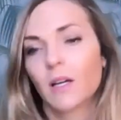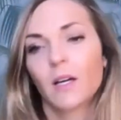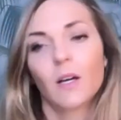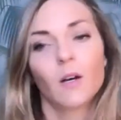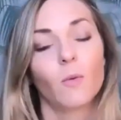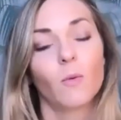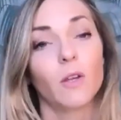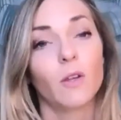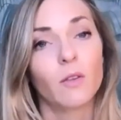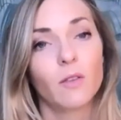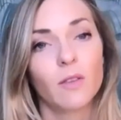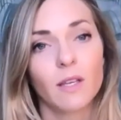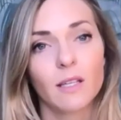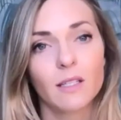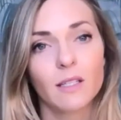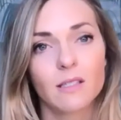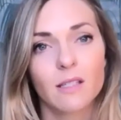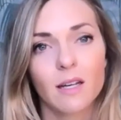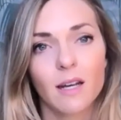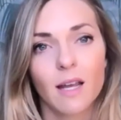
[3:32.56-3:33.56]
what you think
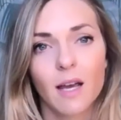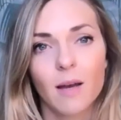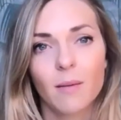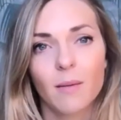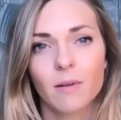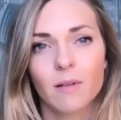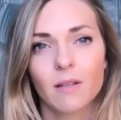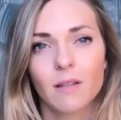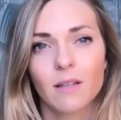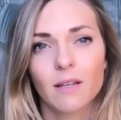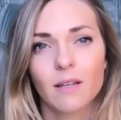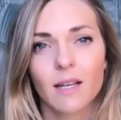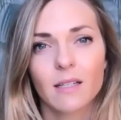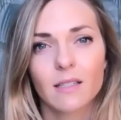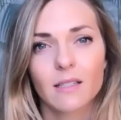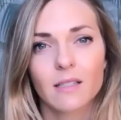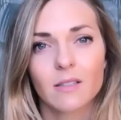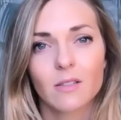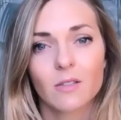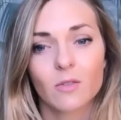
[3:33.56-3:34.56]
is going to happen in the
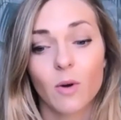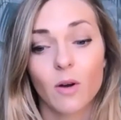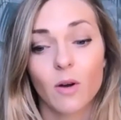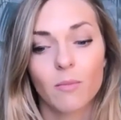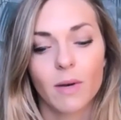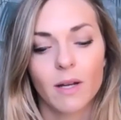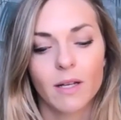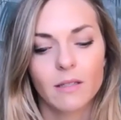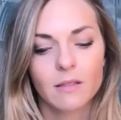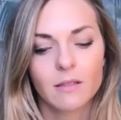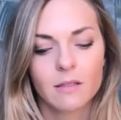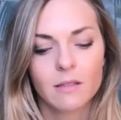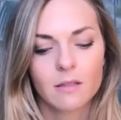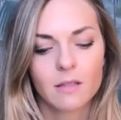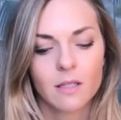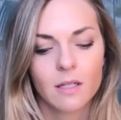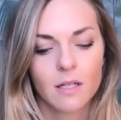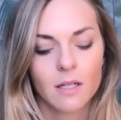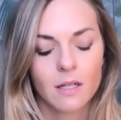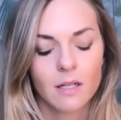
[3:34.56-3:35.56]
next 12 months.
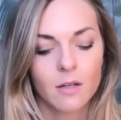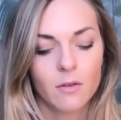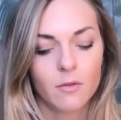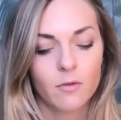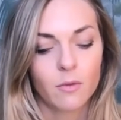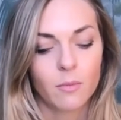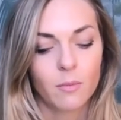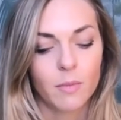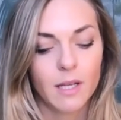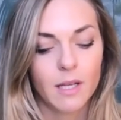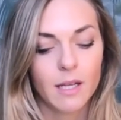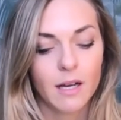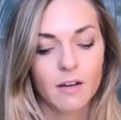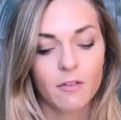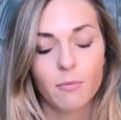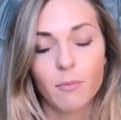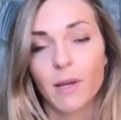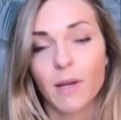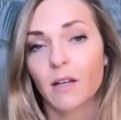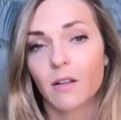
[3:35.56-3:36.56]
For me,
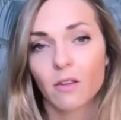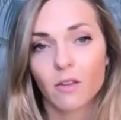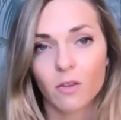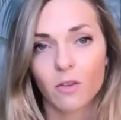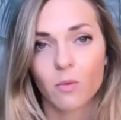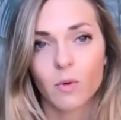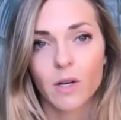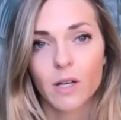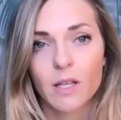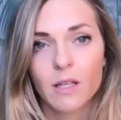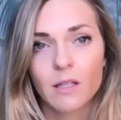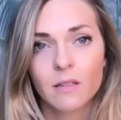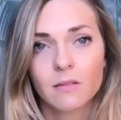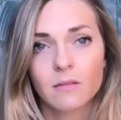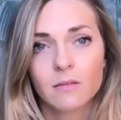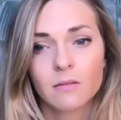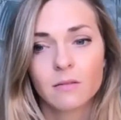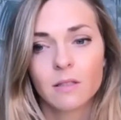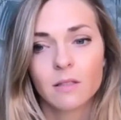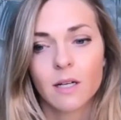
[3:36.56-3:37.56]
I've made 3.
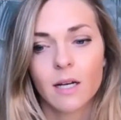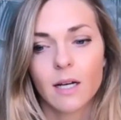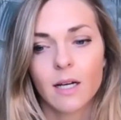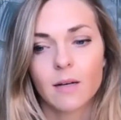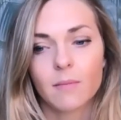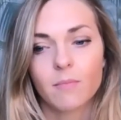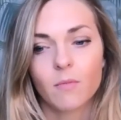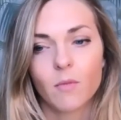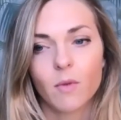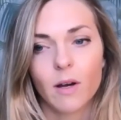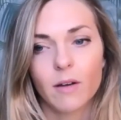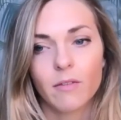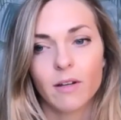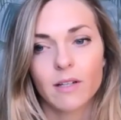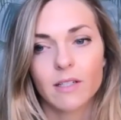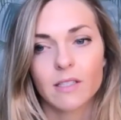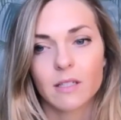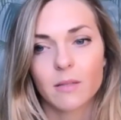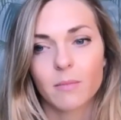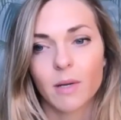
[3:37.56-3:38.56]
I've
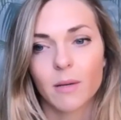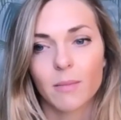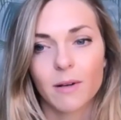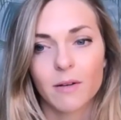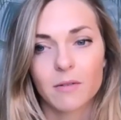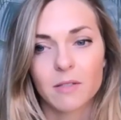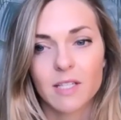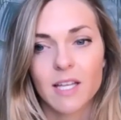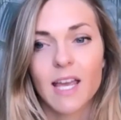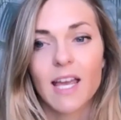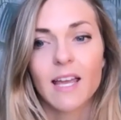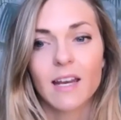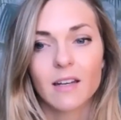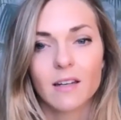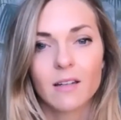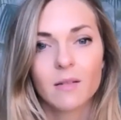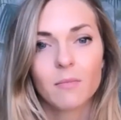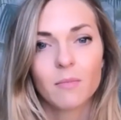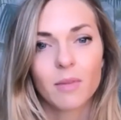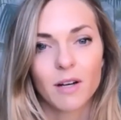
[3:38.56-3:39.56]
actually made about
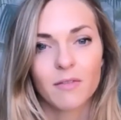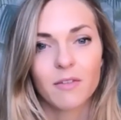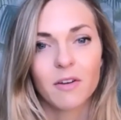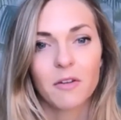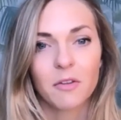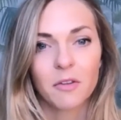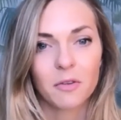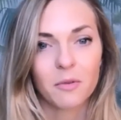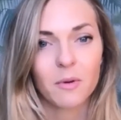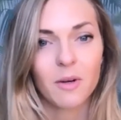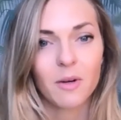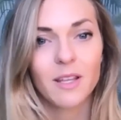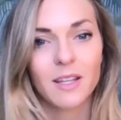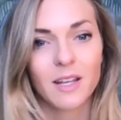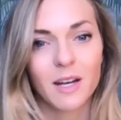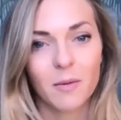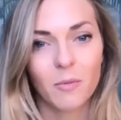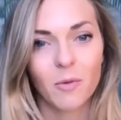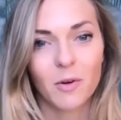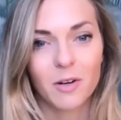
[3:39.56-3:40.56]
10, but I've got 3 that
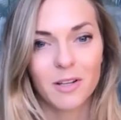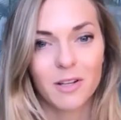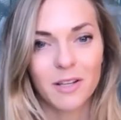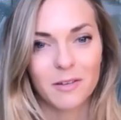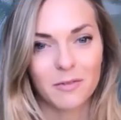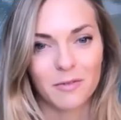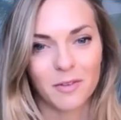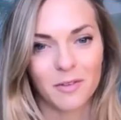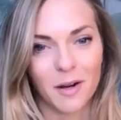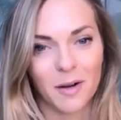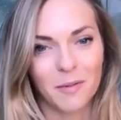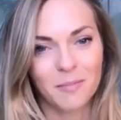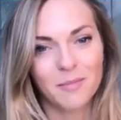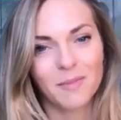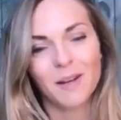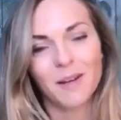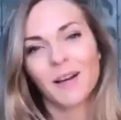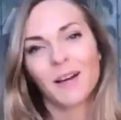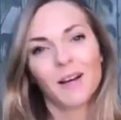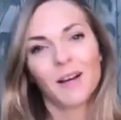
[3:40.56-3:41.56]
I'm working from.
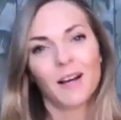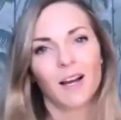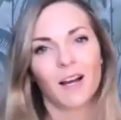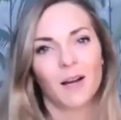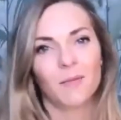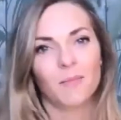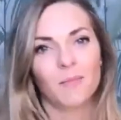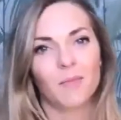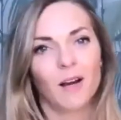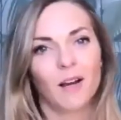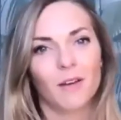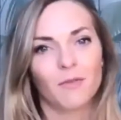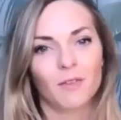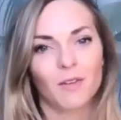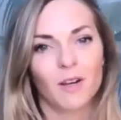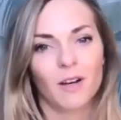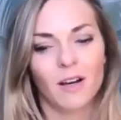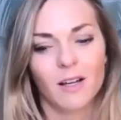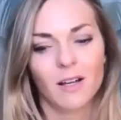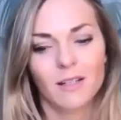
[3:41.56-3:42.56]
I've
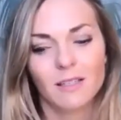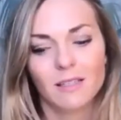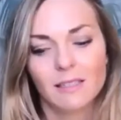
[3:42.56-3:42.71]
got